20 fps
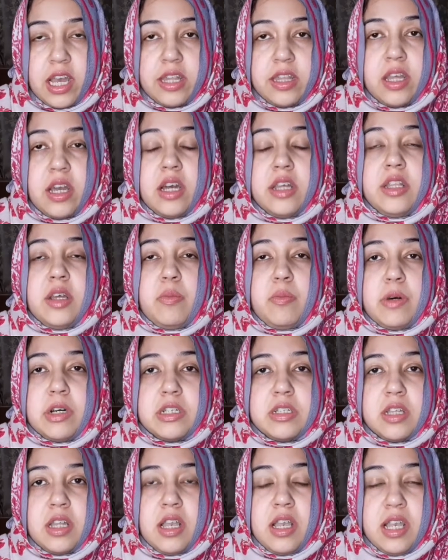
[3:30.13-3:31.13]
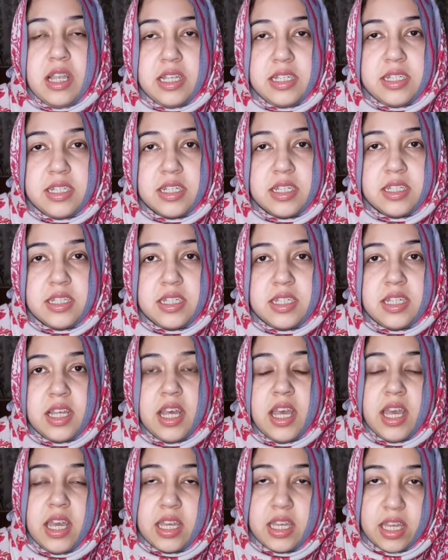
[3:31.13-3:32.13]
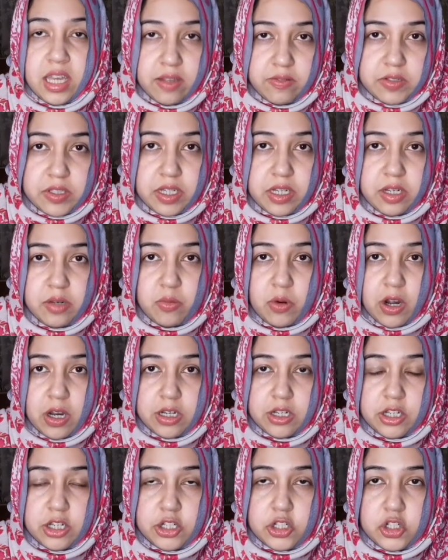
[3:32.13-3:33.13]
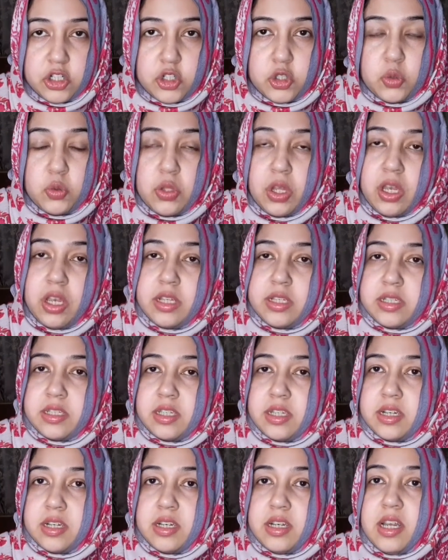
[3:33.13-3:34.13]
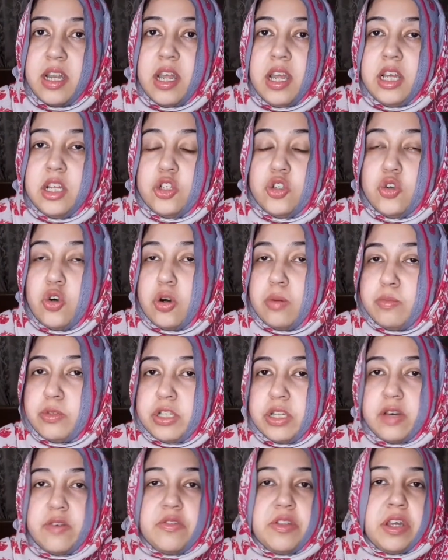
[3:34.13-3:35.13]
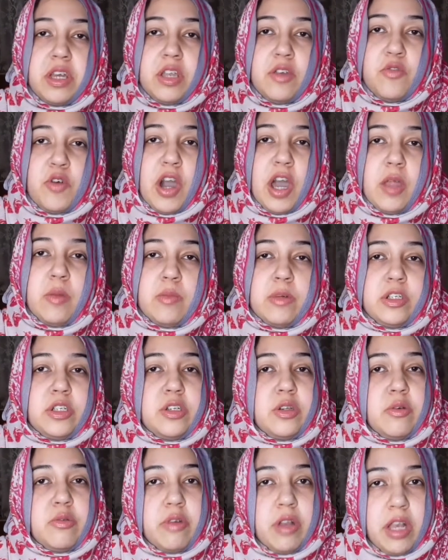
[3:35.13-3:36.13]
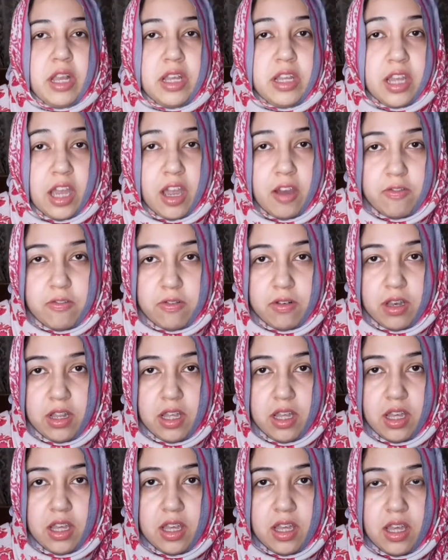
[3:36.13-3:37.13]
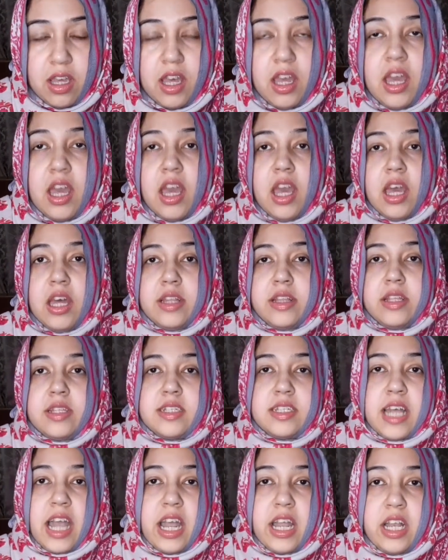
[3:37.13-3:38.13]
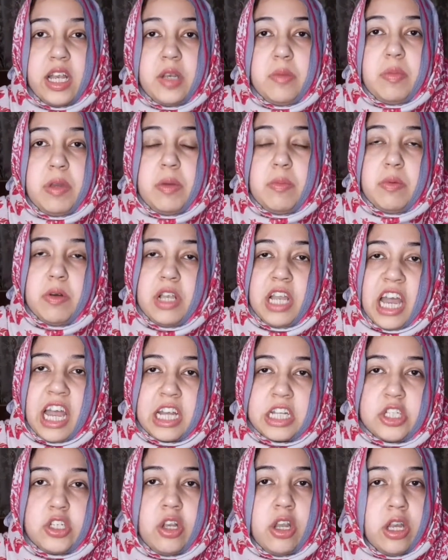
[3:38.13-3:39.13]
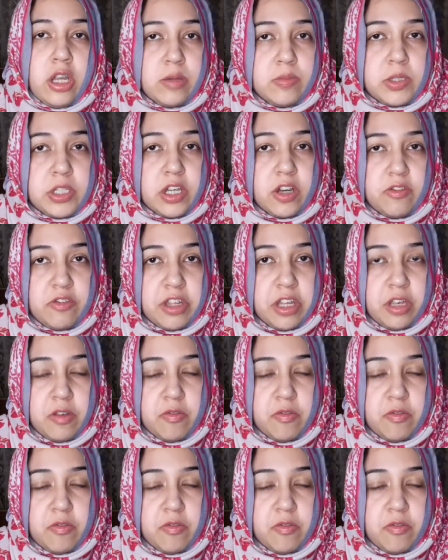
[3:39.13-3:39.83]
and the other person listens gives the advantage to the listener to observe the environment really carefully. The silent people actually observe the